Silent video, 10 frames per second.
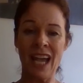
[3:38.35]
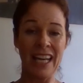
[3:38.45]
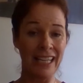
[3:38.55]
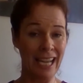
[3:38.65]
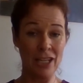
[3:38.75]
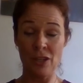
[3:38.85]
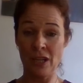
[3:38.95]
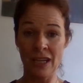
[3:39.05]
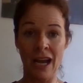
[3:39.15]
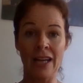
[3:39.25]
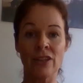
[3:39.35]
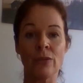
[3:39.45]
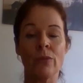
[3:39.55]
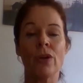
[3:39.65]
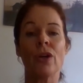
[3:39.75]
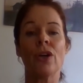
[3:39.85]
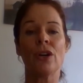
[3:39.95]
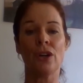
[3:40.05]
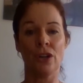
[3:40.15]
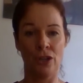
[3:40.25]
and again you can guide them
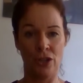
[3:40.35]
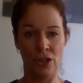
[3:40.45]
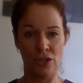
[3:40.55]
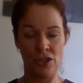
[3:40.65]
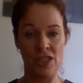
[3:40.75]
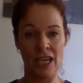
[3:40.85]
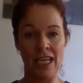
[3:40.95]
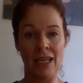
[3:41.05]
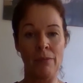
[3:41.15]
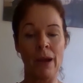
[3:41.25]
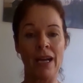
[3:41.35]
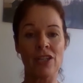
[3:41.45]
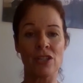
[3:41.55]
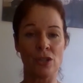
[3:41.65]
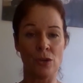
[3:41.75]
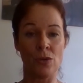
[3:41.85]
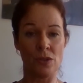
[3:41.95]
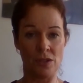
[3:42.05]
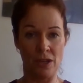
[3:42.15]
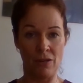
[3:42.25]
to take it back to
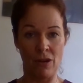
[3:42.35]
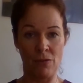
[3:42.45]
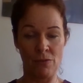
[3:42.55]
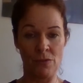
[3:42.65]
0.